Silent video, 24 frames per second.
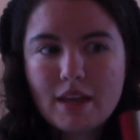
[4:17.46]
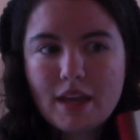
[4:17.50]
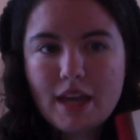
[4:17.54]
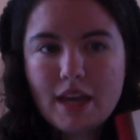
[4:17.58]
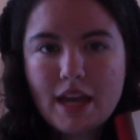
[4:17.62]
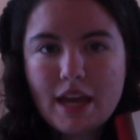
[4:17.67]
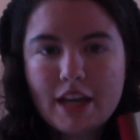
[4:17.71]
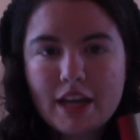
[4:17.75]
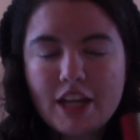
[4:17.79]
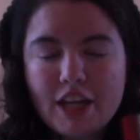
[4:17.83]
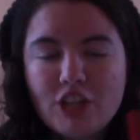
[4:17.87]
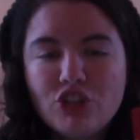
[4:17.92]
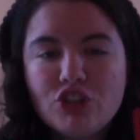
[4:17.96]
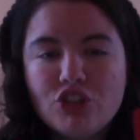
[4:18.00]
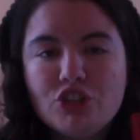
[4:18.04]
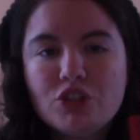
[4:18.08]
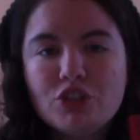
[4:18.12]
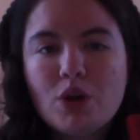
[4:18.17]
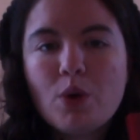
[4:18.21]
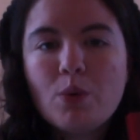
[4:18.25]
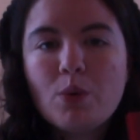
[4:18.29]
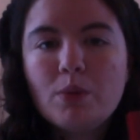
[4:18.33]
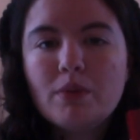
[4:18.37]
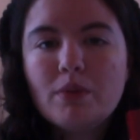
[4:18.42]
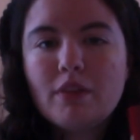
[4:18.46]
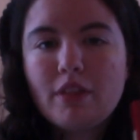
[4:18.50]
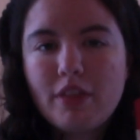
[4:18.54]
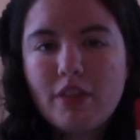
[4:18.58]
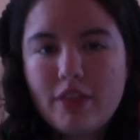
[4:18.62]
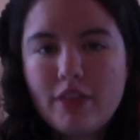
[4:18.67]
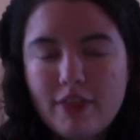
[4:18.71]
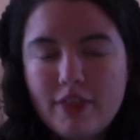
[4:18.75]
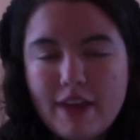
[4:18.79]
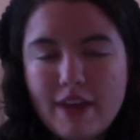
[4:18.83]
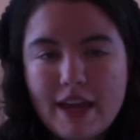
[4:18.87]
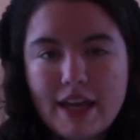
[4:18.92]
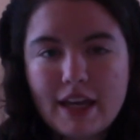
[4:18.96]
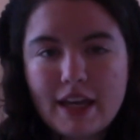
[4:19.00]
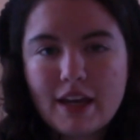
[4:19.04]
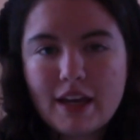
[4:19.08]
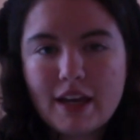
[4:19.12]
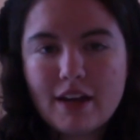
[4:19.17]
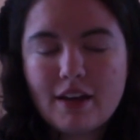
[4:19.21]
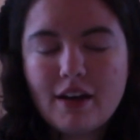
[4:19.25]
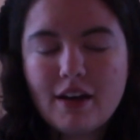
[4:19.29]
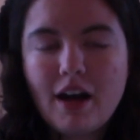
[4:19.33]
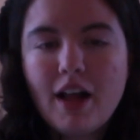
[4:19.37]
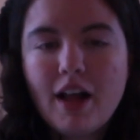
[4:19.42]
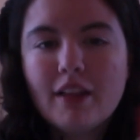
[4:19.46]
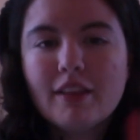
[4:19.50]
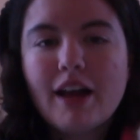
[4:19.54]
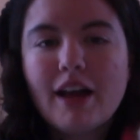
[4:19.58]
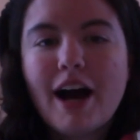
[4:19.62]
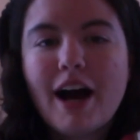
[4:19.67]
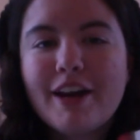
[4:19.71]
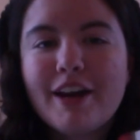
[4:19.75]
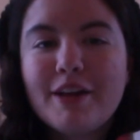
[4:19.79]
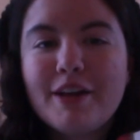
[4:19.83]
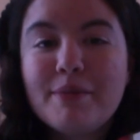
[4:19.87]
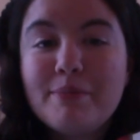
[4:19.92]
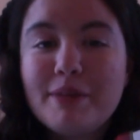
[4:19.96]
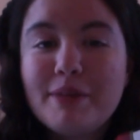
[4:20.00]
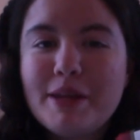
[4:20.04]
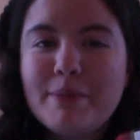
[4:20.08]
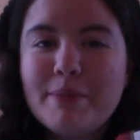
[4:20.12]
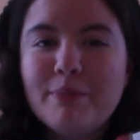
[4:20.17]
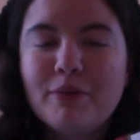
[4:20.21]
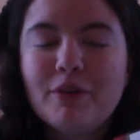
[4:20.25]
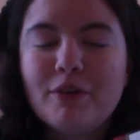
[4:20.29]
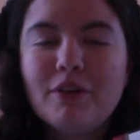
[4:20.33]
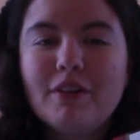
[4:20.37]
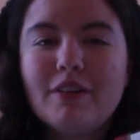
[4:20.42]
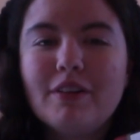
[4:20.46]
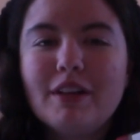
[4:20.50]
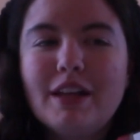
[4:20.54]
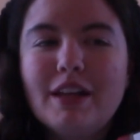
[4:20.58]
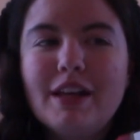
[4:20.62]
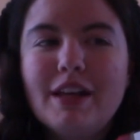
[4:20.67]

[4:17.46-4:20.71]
And I don't think a lot of people